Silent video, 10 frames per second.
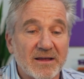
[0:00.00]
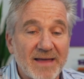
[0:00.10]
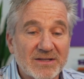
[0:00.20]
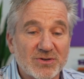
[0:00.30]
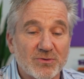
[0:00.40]

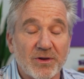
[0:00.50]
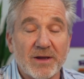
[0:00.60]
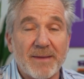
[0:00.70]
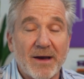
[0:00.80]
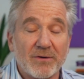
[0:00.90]
That's really
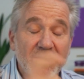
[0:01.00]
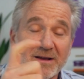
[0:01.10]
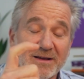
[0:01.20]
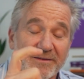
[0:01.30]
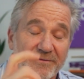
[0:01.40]
about
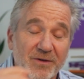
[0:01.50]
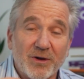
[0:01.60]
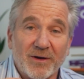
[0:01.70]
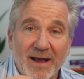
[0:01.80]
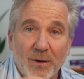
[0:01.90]

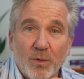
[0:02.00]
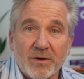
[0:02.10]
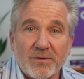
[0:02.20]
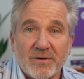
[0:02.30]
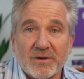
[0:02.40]
figuring out
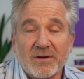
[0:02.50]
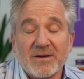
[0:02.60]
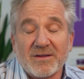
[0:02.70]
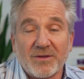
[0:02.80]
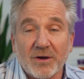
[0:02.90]

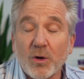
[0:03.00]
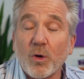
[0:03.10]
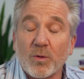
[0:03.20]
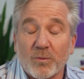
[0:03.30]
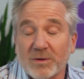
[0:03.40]

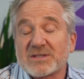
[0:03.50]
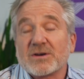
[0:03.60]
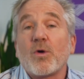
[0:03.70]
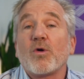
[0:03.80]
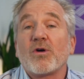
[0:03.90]
what's the
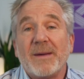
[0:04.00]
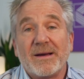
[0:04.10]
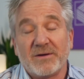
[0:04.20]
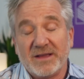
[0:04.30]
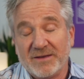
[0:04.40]
core
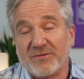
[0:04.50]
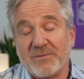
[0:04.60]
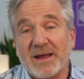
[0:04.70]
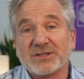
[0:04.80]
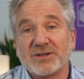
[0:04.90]

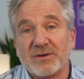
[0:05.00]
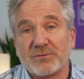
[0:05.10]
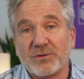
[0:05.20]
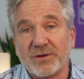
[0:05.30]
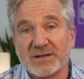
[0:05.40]
information that
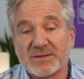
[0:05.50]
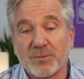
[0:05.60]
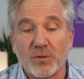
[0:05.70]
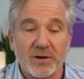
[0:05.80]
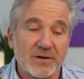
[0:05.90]
really is
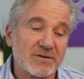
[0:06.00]
important.